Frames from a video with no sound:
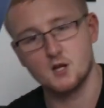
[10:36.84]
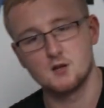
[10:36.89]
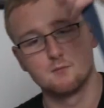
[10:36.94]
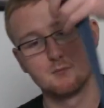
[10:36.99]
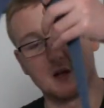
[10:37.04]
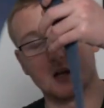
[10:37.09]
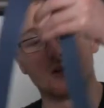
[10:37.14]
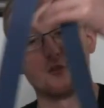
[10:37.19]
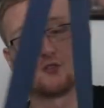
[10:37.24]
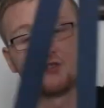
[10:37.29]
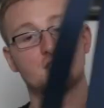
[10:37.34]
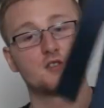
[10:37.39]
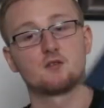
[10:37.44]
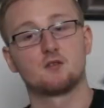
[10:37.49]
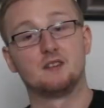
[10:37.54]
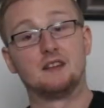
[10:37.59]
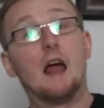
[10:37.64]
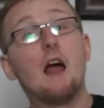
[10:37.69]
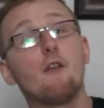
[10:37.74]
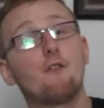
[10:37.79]
Belts,
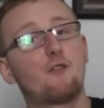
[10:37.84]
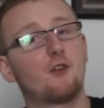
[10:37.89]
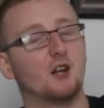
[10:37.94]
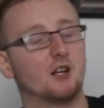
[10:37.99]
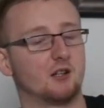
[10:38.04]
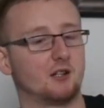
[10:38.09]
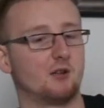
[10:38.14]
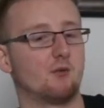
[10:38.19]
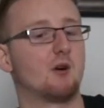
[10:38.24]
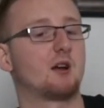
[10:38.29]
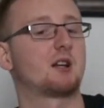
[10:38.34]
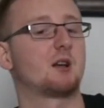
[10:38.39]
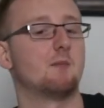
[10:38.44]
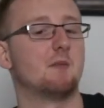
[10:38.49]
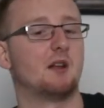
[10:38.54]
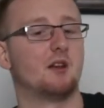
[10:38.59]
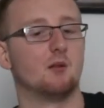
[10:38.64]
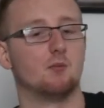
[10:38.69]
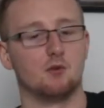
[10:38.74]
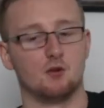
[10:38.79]
definitely
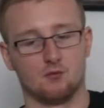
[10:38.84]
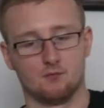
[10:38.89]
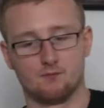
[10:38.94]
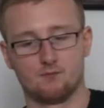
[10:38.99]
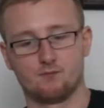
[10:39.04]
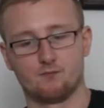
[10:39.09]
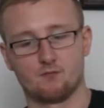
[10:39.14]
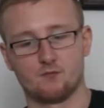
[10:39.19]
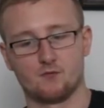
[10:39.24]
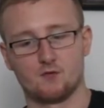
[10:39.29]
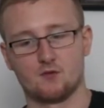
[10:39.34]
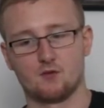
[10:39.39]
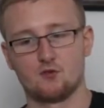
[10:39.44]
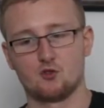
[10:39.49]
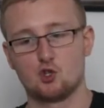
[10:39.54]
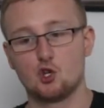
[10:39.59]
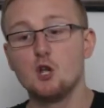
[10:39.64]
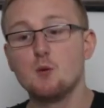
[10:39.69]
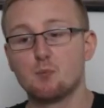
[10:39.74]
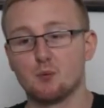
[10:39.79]
recommendable.
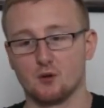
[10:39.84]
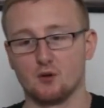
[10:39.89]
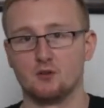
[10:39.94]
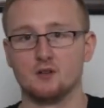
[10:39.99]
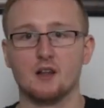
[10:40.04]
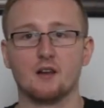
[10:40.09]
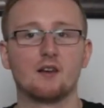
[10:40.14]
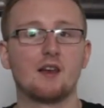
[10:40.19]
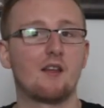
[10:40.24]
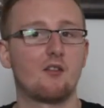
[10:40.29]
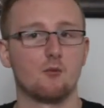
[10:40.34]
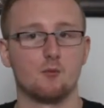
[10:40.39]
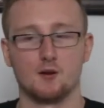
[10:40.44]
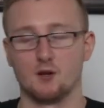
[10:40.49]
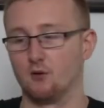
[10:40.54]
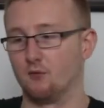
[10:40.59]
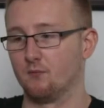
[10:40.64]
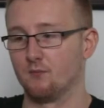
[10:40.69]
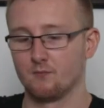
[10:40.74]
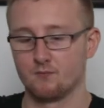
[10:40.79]
Cheaper than leather
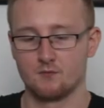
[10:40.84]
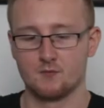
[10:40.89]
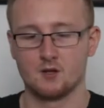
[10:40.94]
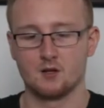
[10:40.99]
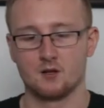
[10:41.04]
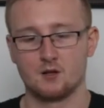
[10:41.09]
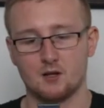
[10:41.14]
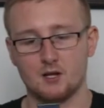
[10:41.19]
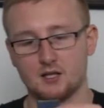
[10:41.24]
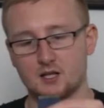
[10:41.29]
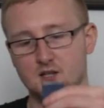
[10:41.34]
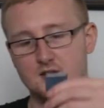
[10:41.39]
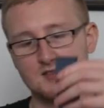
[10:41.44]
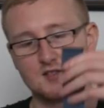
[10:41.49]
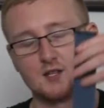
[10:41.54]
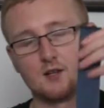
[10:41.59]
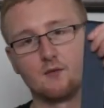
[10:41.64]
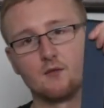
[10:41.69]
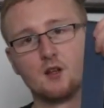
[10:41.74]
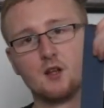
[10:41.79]
belt. Like I
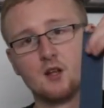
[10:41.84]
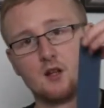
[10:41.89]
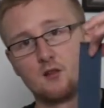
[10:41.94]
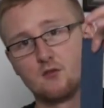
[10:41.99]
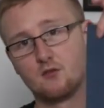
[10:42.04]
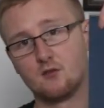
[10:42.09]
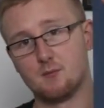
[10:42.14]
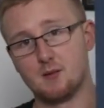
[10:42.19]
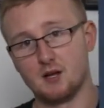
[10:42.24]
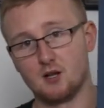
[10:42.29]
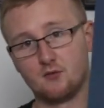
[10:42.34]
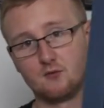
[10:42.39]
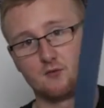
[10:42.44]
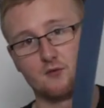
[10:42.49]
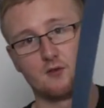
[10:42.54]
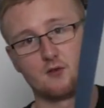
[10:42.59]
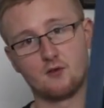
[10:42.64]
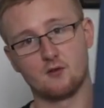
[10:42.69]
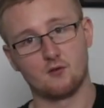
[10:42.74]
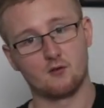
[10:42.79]
said, the
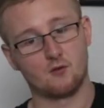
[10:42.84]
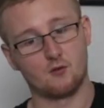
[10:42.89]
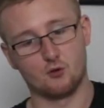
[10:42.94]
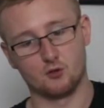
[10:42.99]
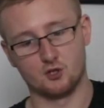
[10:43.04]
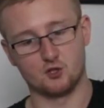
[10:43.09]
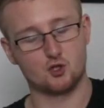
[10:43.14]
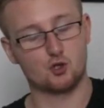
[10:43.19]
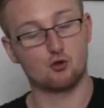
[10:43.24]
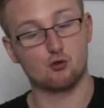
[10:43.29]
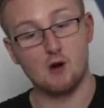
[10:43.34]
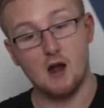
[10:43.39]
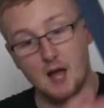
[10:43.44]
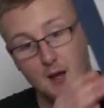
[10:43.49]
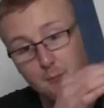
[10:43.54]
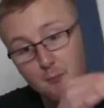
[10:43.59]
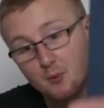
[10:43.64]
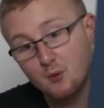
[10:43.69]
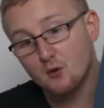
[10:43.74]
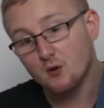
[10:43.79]
belt, or the
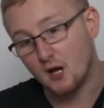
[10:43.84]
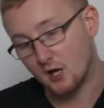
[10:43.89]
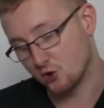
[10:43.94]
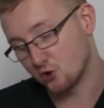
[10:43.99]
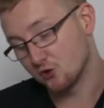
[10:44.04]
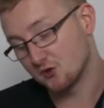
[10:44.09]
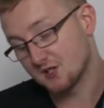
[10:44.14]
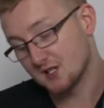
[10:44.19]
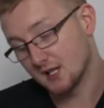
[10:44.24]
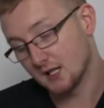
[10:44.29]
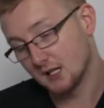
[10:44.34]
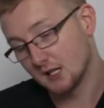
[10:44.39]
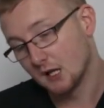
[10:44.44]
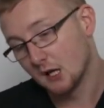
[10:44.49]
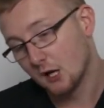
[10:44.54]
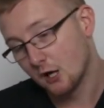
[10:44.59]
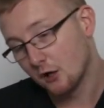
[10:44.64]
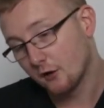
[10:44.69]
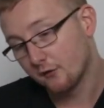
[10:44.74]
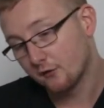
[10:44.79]
strap, I should say,
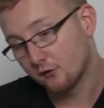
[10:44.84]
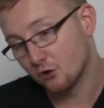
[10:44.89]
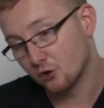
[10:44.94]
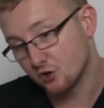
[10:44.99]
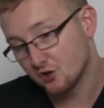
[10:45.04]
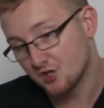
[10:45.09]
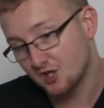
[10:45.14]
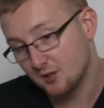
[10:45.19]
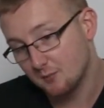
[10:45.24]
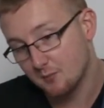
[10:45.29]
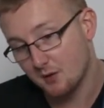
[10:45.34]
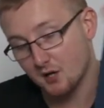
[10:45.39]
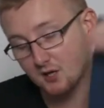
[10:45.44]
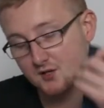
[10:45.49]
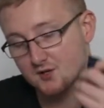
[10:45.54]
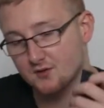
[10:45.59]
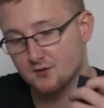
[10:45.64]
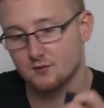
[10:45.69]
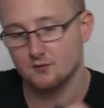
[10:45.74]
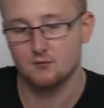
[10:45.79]

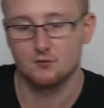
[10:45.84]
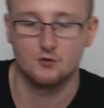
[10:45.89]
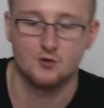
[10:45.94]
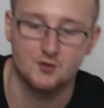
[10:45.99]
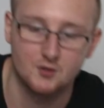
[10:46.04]
$13 or